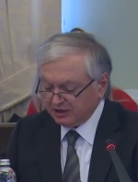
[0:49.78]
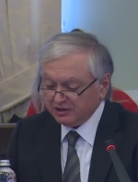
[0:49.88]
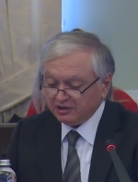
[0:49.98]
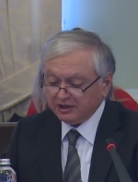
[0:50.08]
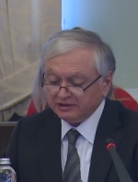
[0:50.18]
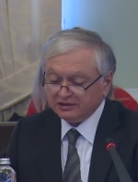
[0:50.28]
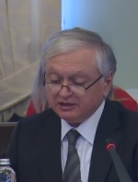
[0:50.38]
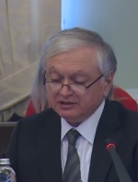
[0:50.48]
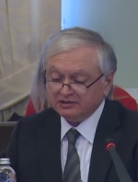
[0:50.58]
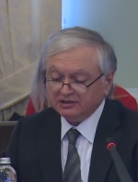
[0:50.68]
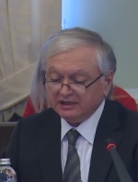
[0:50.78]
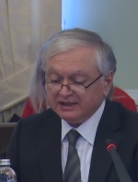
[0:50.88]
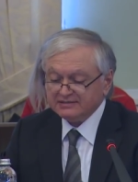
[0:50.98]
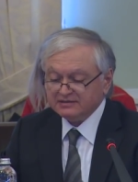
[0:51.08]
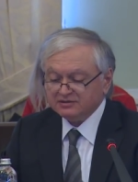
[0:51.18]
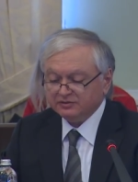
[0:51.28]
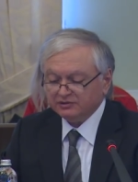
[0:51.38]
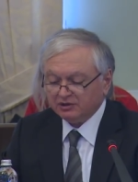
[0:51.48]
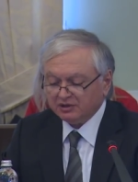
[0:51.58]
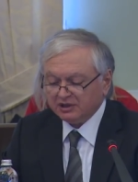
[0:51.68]
rewriting the essence of
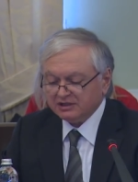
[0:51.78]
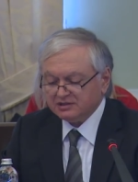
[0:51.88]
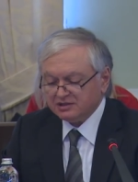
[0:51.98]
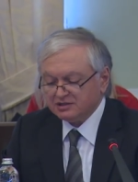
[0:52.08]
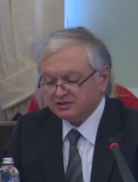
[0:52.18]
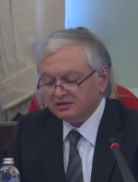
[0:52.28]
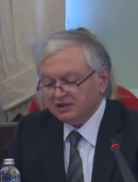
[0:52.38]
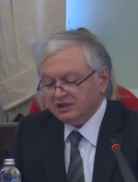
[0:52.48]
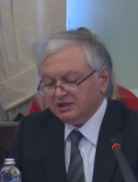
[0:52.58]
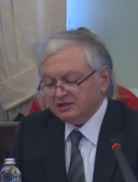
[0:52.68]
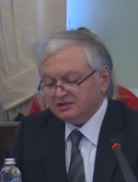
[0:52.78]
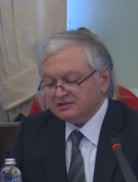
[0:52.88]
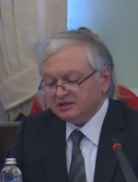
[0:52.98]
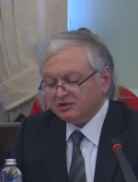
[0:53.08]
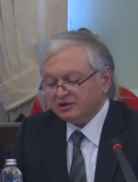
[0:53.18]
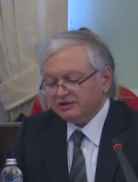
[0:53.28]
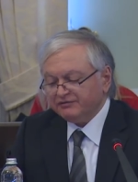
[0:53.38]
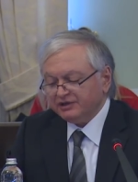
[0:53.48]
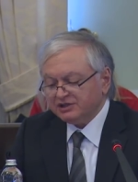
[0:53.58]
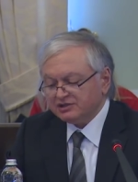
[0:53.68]
the organization. It is our
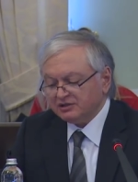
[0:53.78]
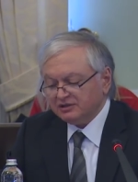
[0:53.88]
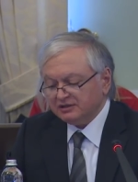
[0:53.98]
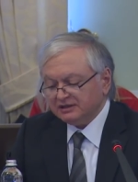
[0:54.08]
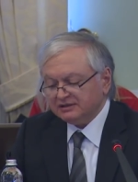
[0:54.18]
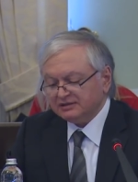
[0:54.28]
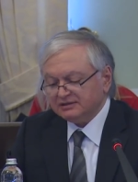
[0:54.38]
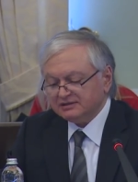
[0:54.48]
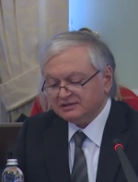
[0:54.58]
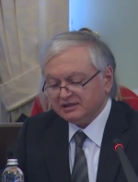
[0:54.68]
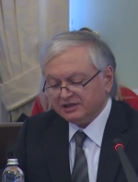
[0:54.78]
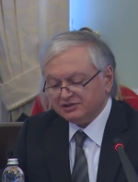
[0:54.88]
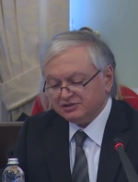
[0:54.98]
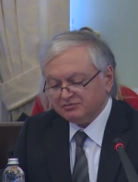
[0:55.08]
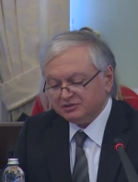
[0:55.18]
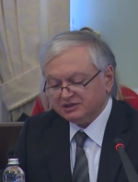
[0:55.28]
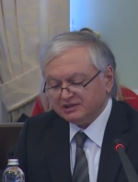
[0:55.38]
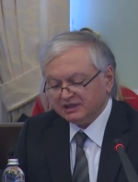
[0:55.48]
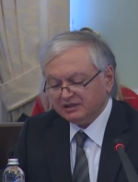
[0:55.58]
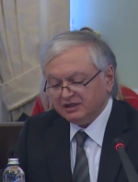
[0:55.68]
conviction that at this stage,
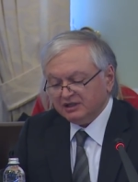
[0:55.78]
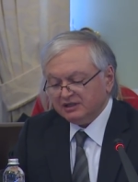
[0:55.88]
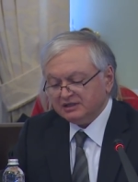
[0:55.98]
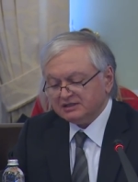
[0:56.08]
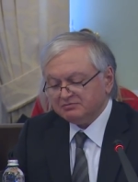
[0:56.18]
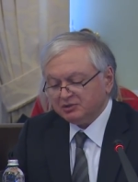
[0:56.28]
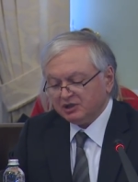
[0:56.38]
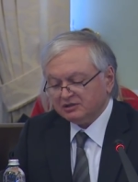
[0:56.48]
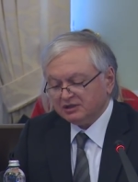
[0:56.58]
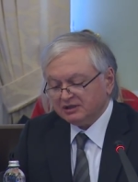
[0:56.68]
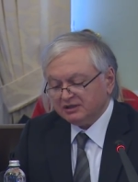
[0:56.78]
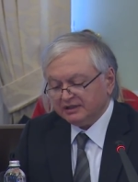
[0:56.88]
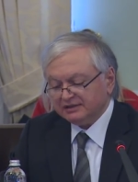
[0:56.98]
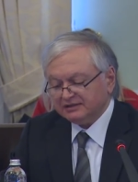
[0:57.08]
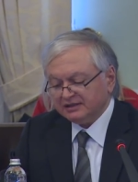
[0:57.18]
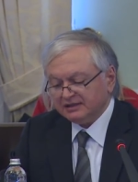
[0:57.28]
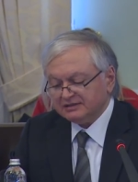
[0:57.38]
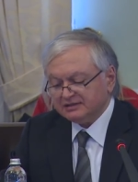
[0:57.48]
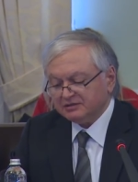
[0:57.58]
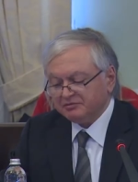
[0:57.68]
BSEC needs practical and
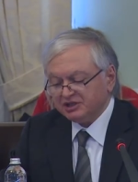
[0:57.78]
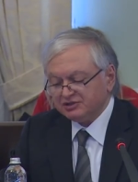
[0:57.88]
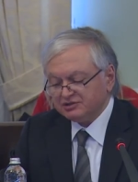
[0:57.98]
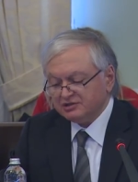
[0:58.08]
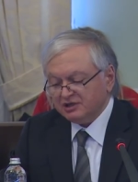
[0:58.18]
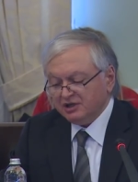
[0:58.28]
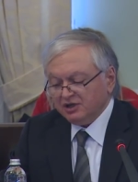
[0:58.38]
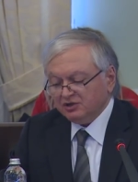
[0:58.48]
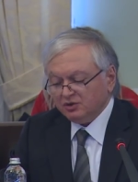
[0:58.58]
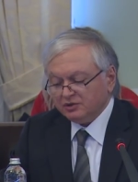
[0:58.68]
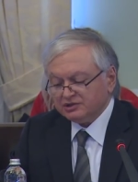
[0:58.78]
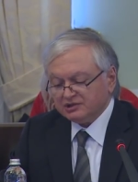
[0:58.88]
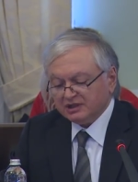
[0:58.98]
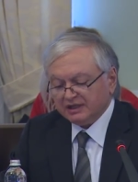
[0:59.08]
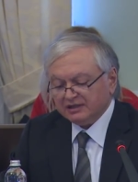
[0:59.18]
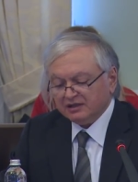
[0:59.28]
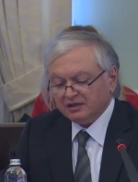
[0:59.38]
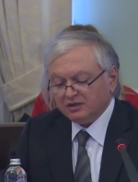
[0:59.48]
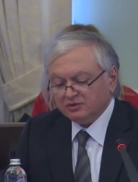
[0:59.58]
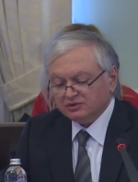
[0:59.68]
realistic measures towards carrying
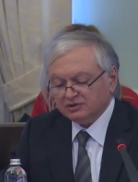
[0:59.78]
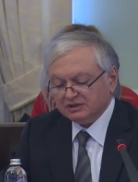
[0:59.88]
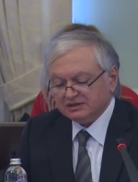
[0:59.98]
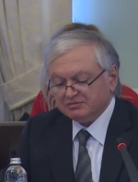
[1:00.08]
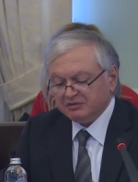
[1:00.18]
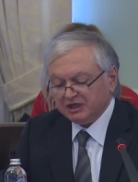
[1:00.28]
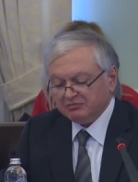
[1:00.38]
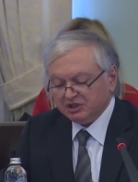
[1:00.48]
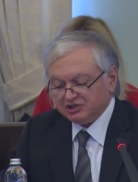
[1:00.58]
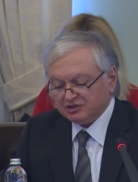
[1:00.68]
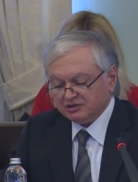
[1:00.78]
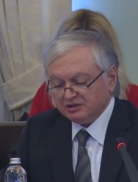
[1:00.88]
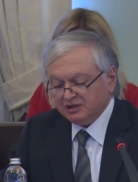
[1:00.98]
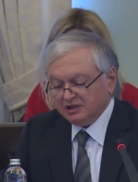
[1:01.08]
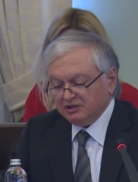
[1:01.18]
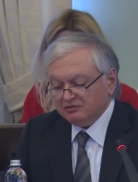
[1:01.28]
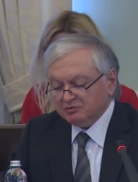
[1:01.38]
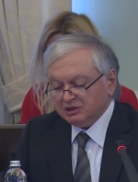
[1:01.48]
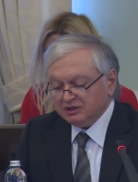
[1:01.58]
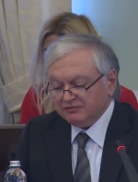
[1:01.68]
out its main mission. We
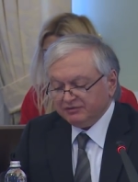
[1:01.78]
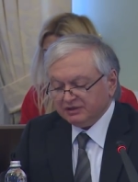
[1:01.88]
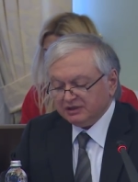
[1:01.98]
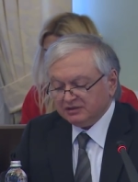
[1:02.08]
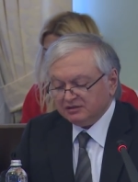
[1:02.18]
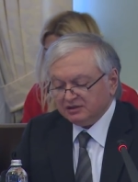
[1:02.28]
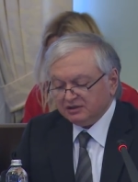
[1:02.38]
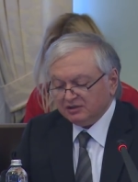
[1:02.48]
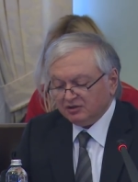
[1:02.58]
believe that the